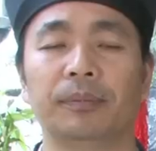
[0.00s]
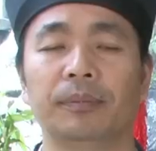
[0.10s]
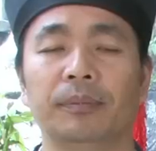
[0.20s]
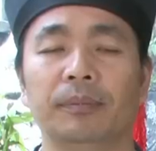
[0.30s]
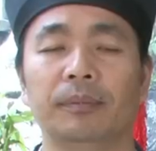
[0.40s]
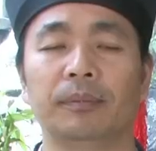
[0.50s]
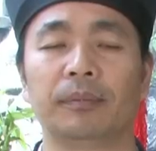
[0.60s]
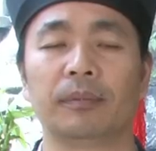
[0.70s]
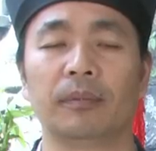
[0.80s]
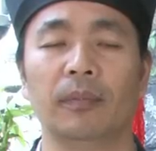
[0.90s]

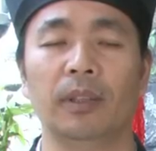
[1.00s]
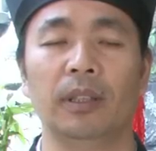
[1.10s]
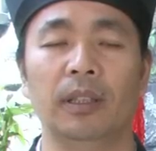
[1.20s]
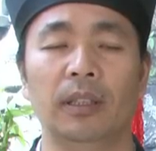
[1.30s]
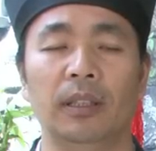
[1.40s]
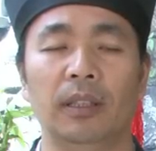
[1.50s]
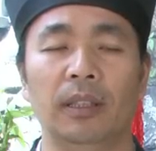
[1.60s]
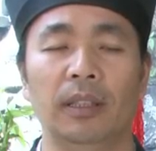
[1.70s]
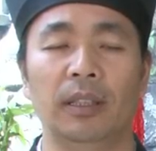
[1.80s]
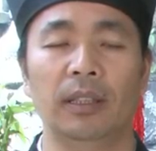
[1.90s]
(silence)